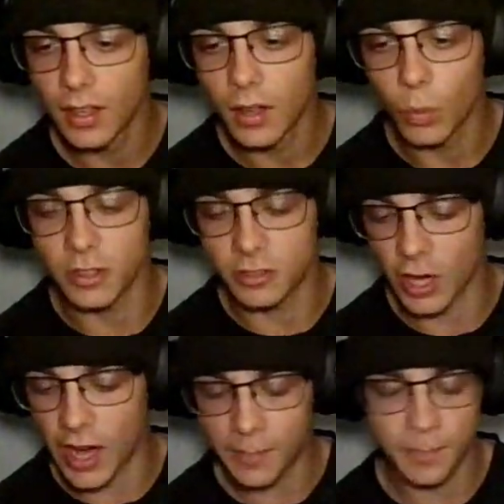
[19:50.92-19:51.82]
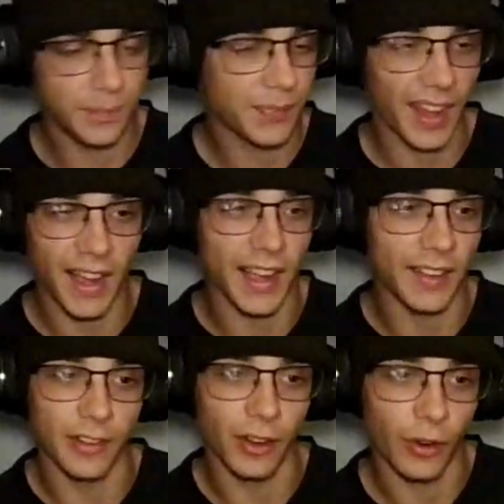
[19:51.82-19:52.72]
What strain? I
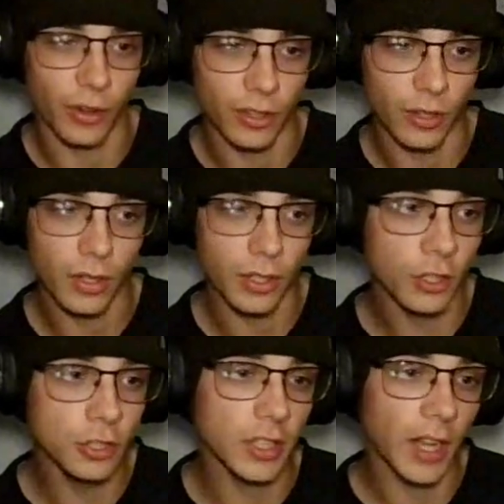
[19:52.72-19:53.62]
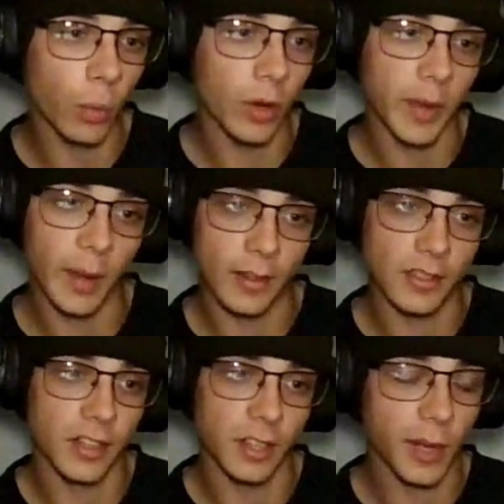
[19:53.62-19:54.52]
have no clue. Usually I would be able to
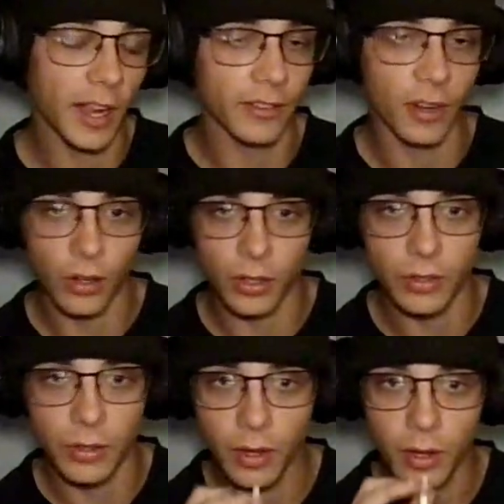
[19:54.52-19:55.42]
tell you, but I have no clue.